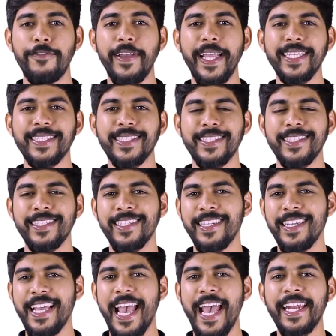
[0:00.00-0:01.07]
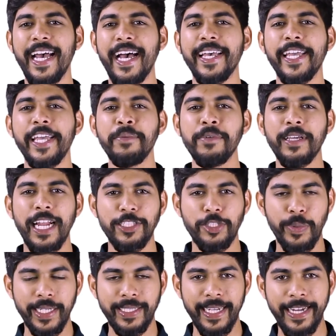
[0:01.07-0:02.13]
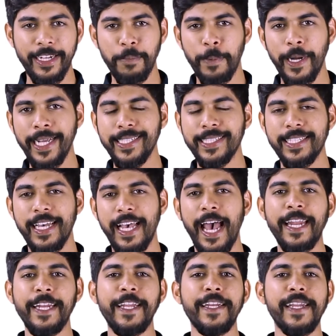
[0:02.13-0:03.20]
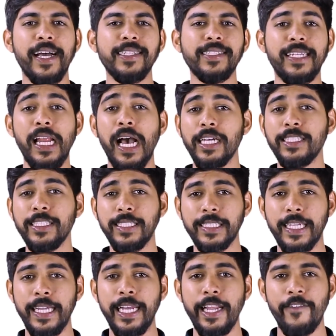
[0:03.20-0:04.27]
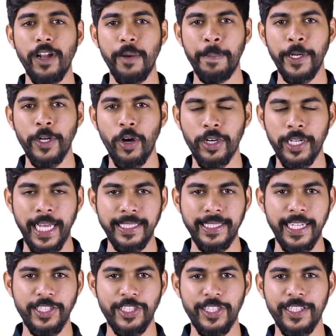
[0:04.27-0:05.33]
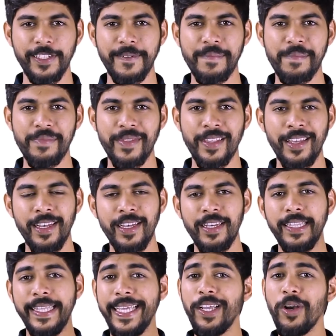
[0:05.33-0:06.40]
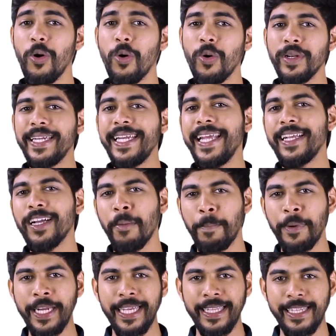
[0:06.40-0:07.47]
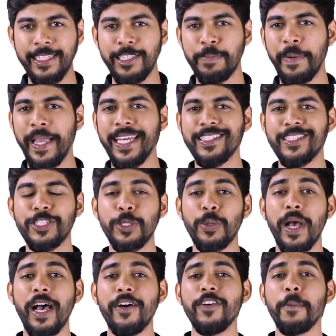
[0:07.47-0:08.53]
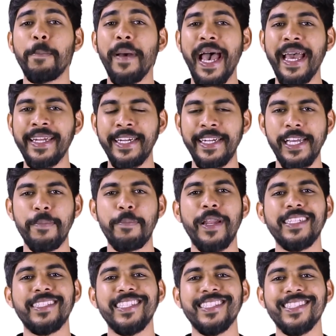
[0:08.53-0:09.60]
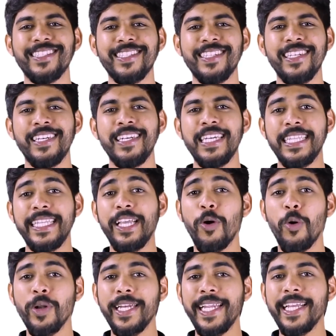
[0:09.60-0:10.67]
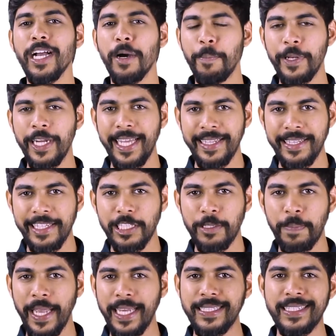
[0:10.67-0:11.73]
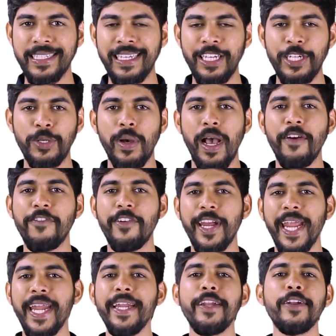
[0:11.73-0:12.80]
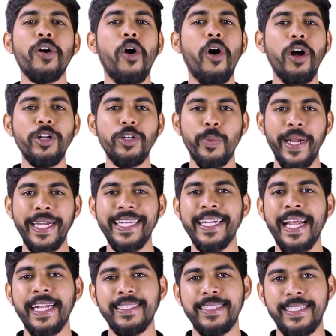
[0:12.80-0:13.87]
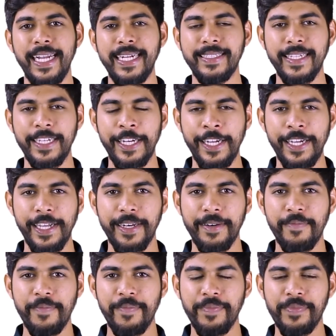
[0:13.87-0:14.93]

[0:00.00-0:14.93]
FACE, an IIM graduates enterprise and India's largest skill development organization. The only company in this space to have a pan-India presence. The only company in this space to have trained in all 29 states in India.